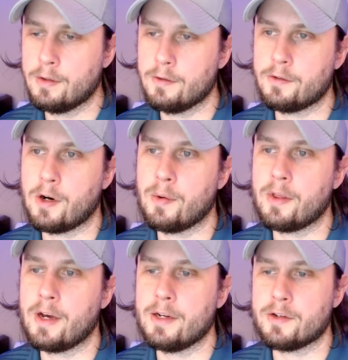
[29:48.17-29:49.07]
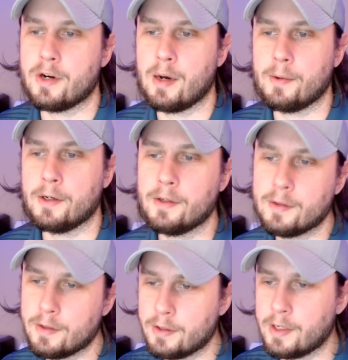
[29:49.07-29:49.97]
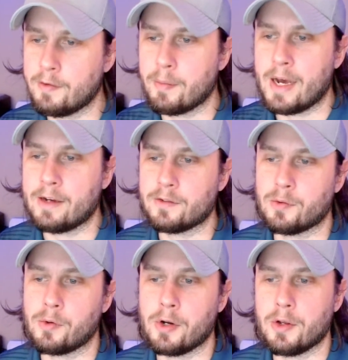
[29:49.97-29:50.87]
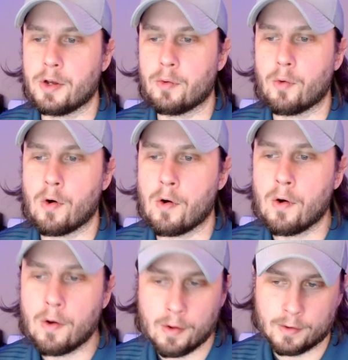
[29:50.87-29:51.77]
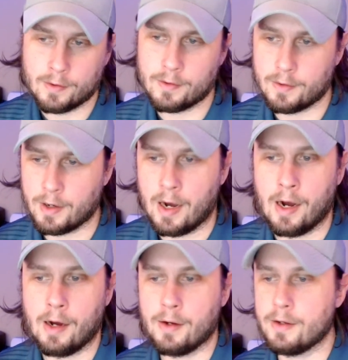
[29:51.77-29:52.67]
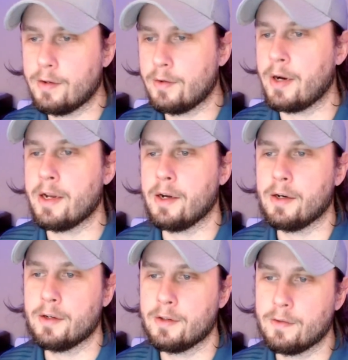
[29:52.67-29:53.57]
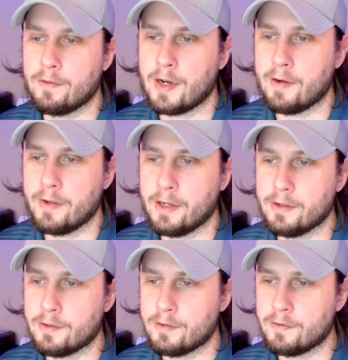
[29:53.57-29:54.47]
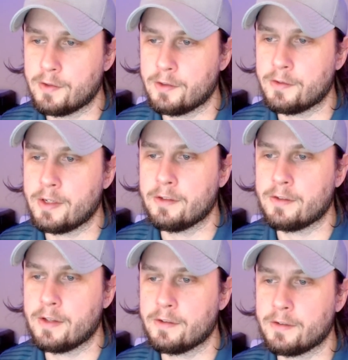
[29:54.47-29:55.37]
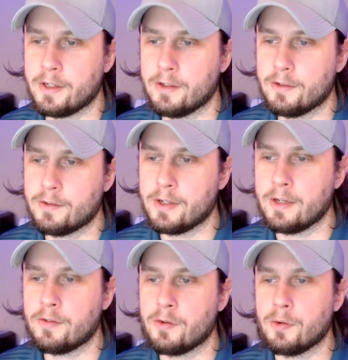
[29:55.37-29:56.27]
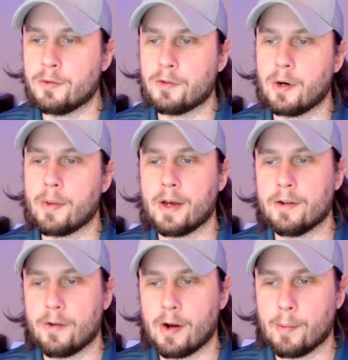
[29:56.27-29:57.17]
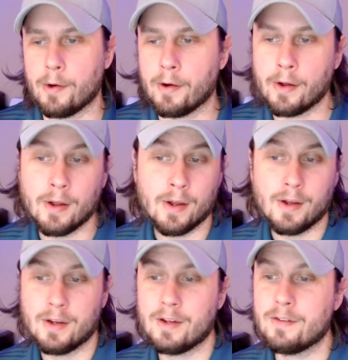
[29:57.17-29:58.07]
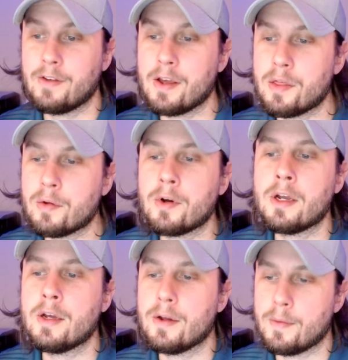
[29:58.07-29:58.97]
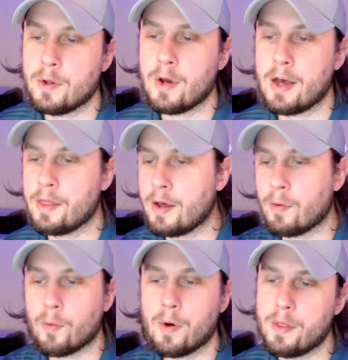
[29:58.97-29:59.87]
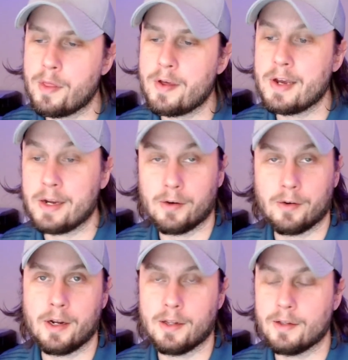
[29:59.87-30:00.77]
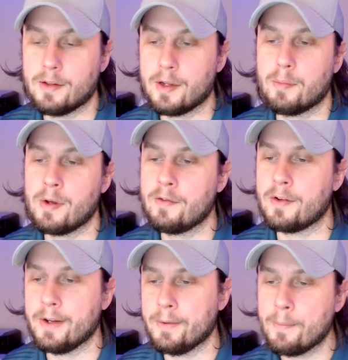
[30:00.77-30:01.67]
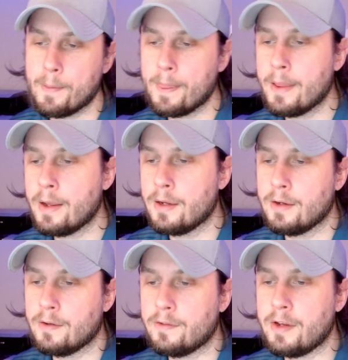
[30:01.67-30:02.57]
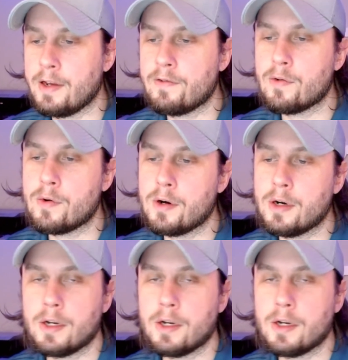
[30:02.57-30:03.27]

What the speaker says: start with high drama, give a backstory, you hit a wall, right here, 5 days. First day, set the stage. Day 2, start with high drama. Day 3, you had that one thing, right? The epiphany. Day 4,